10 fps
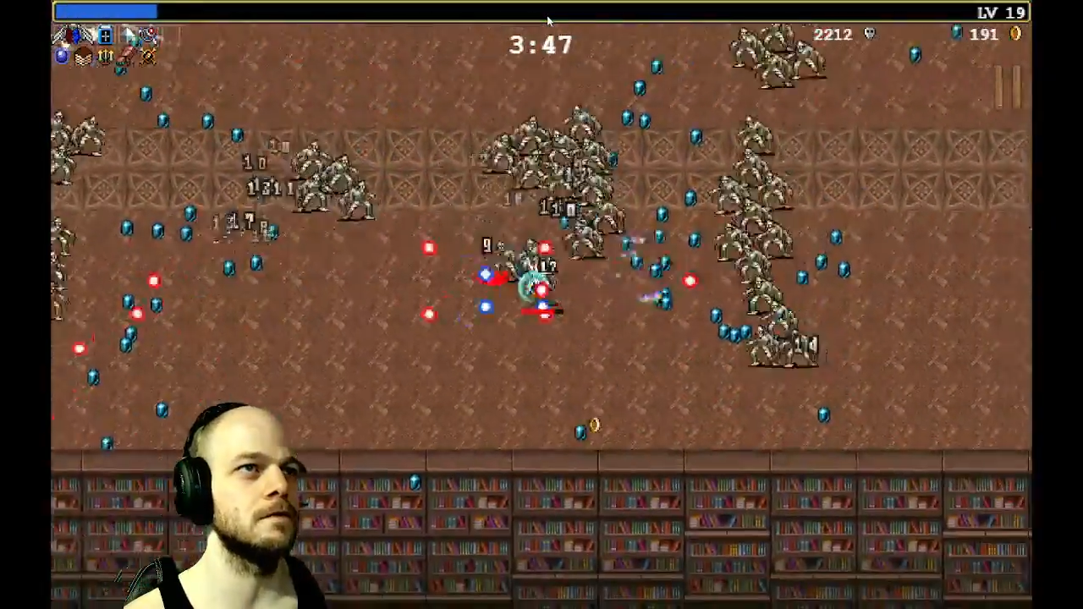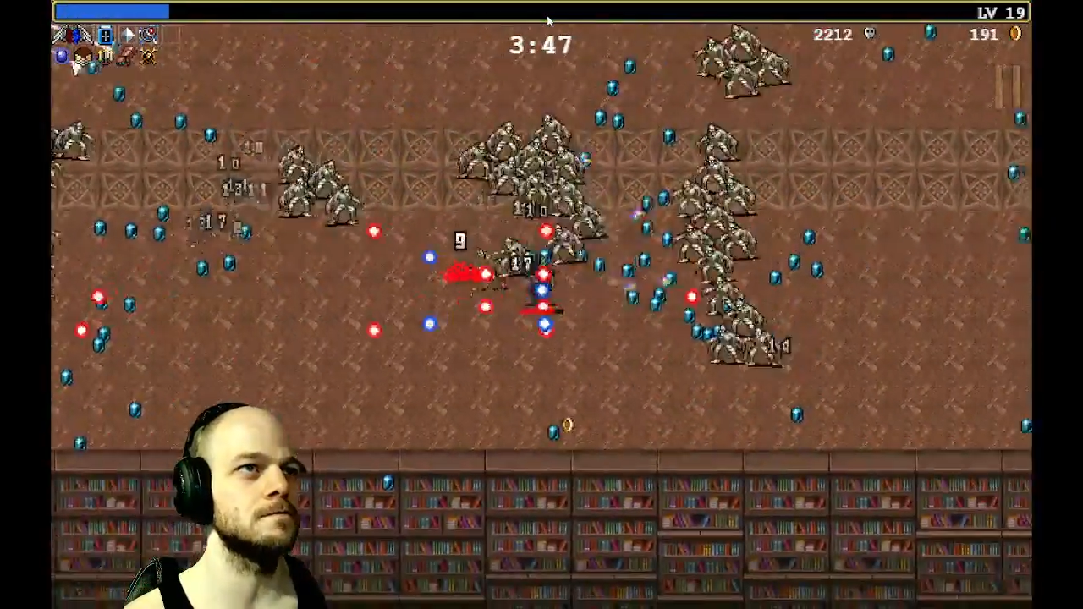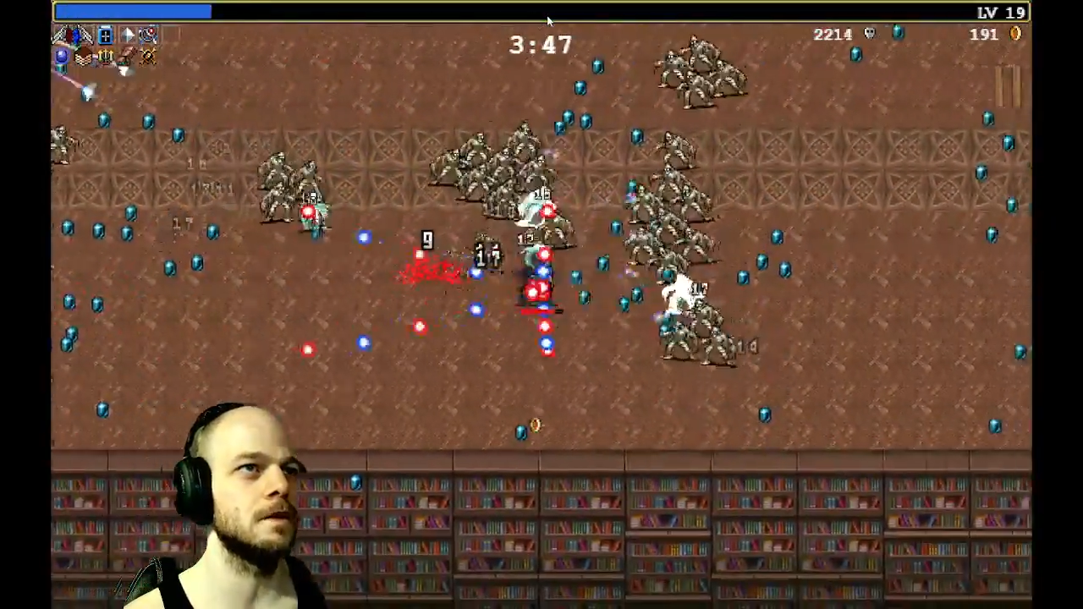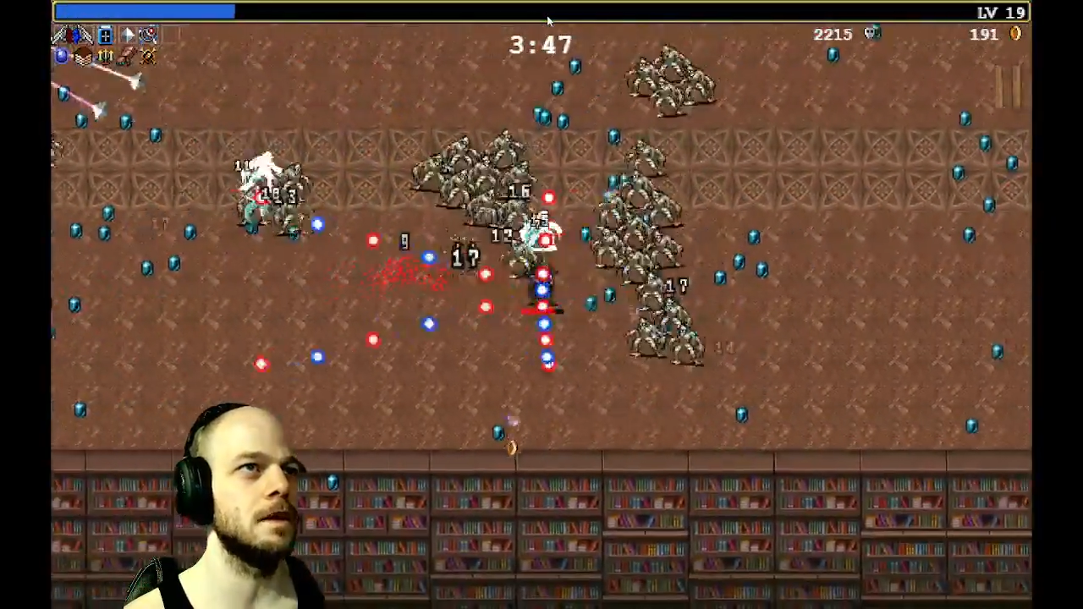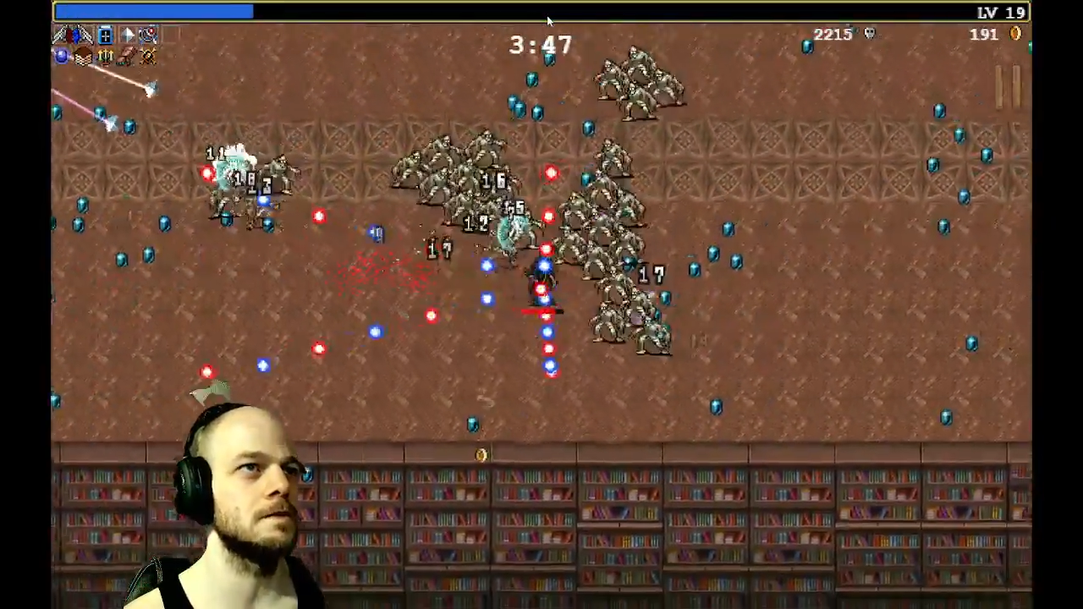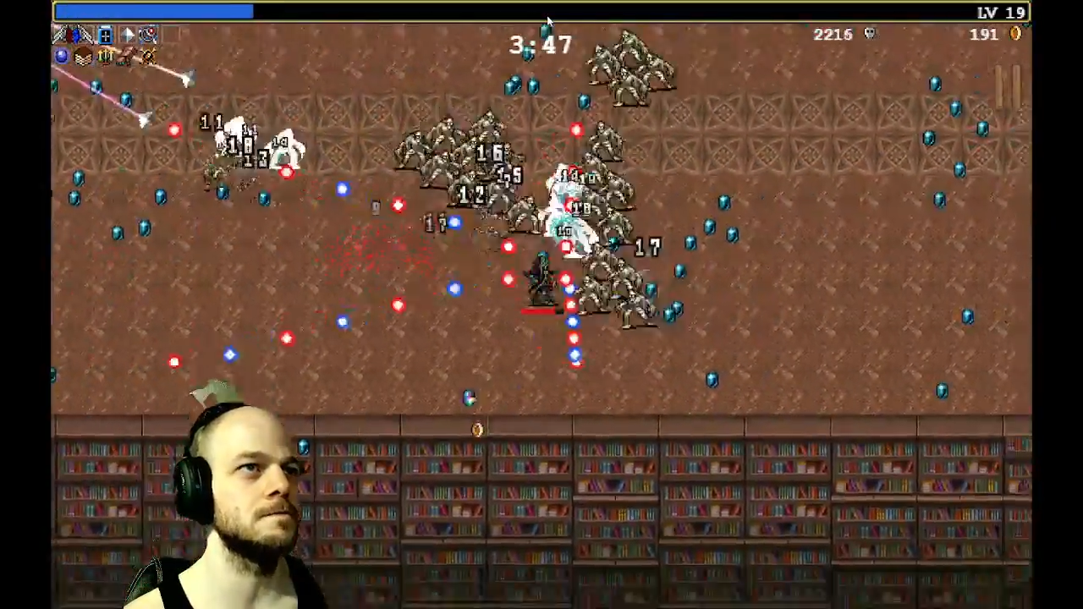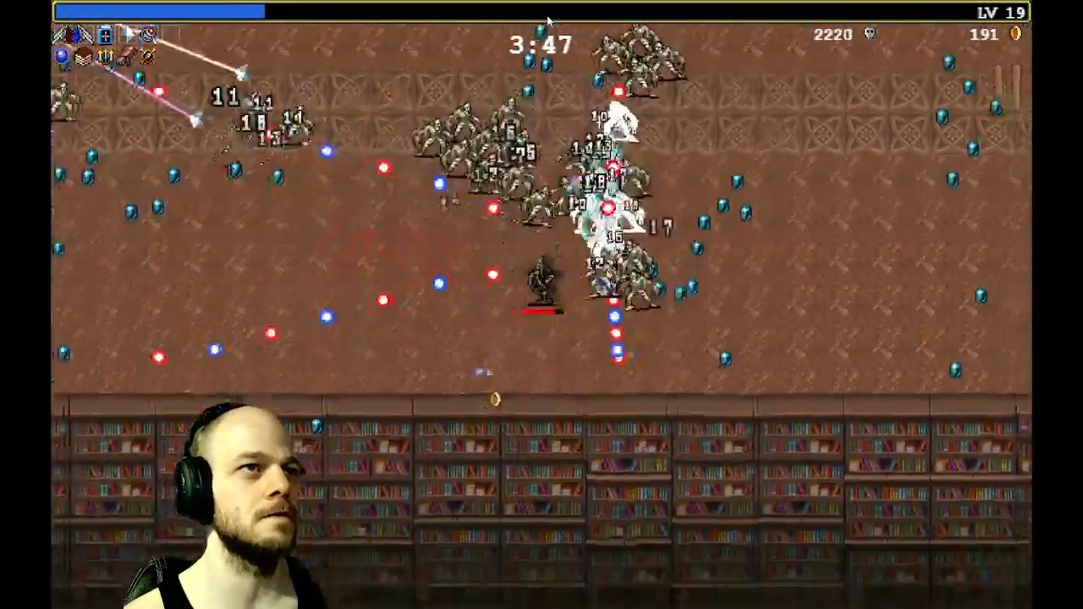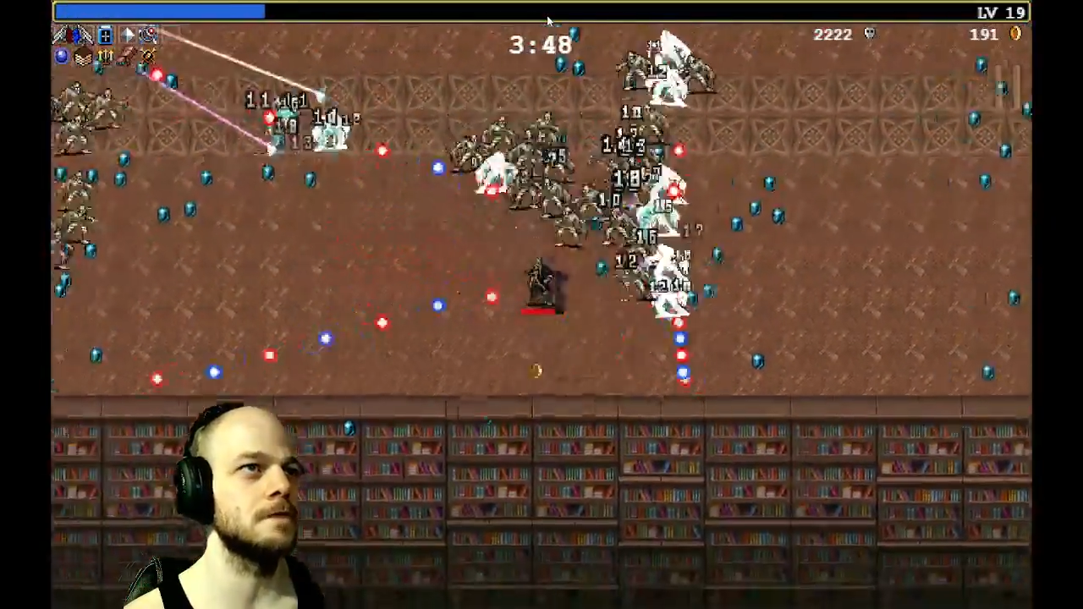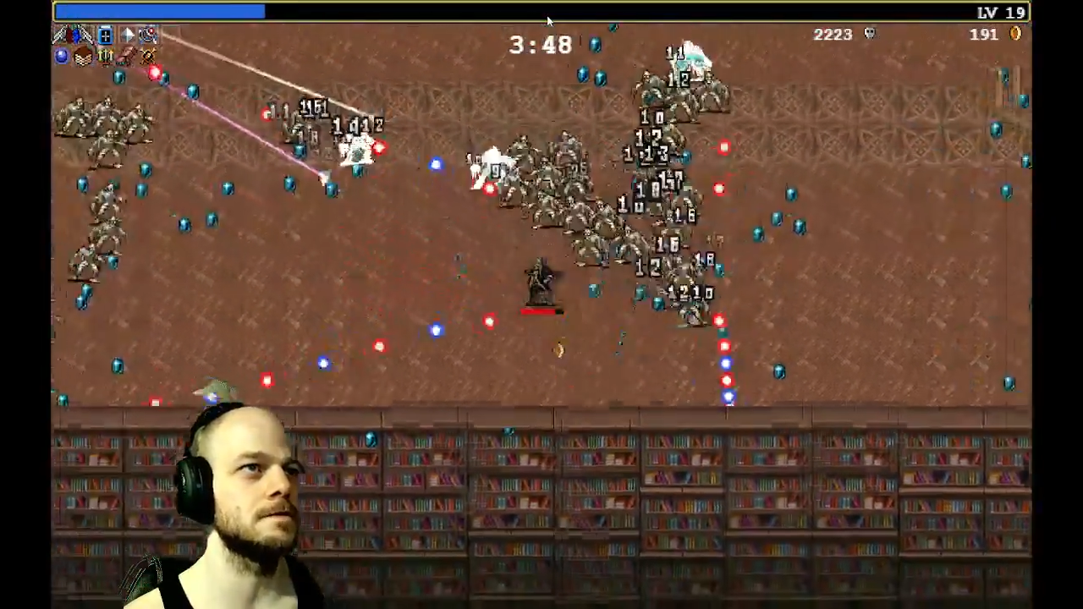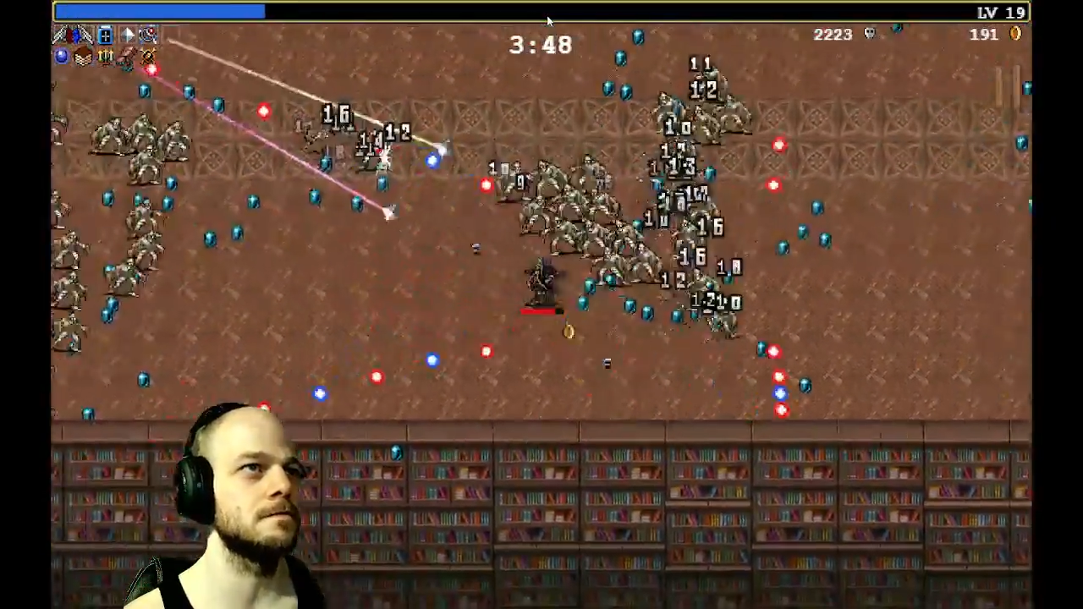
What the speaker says: my last passive.